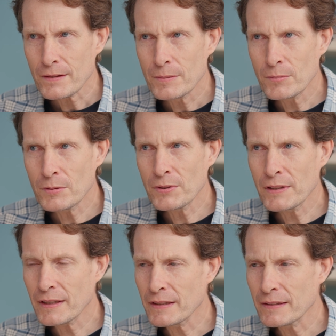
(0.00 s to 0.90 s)
Tomorrow
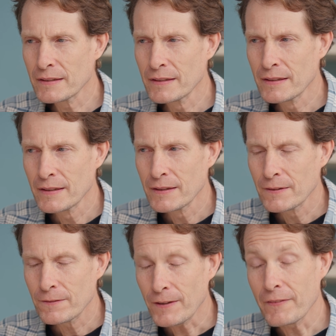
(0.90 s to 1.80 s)
morning at
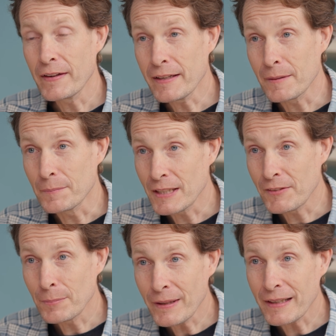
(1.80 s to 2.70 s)
5 a.m., do you have
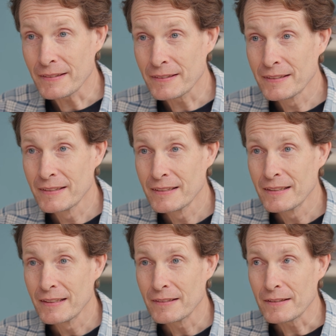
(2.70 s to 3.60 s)
any plans?
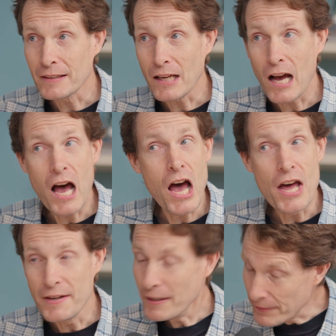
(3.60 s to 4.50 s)
Like,
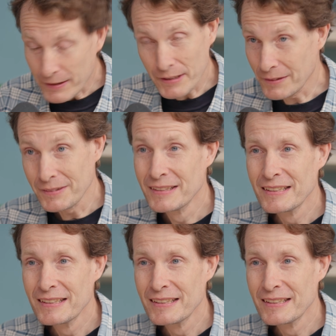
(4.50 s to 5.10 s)
definitely no.